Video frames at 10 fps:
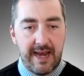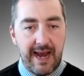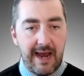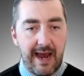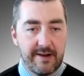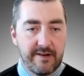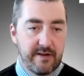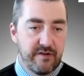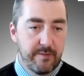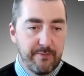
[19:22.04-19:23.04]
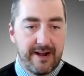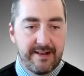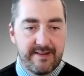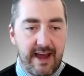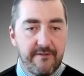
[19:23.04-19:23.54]
to Jimmy
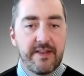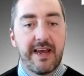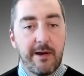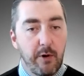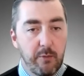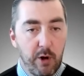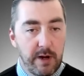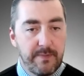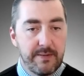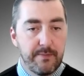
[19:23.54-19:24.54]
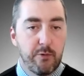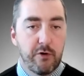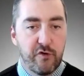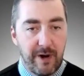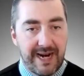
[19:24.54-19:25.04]
Pratt's staff, and the 811 people
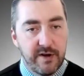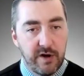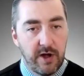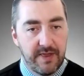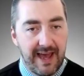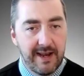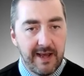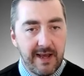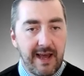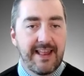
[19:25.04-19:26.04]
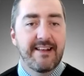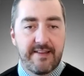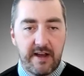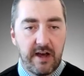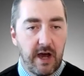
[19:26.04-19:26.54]
were trained on that. That's
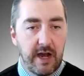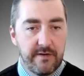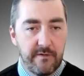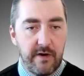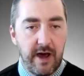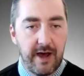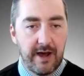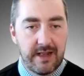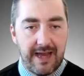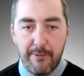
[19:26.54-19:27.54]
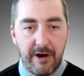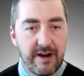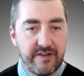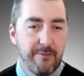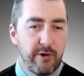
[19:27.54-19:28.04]
the kind of
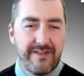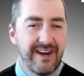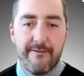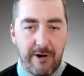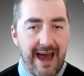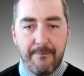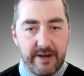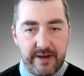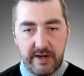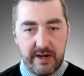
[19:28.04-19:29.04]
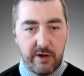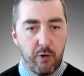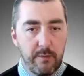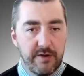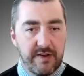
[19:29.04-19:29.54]
collaboration that would have never happened in
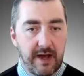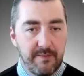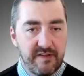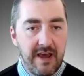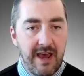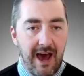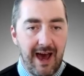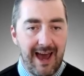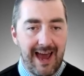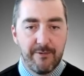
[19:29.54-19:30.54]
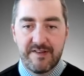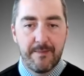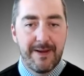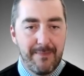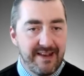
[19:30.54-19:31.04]
normal times. And it was a
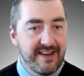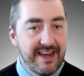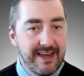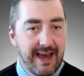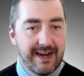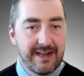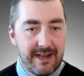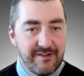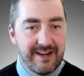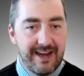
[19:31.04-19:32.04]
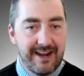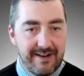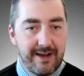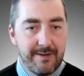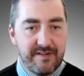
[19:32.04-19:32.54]
bit messy and kludgy at
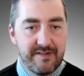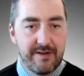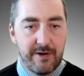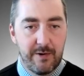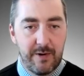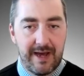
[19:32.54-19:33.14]
times, and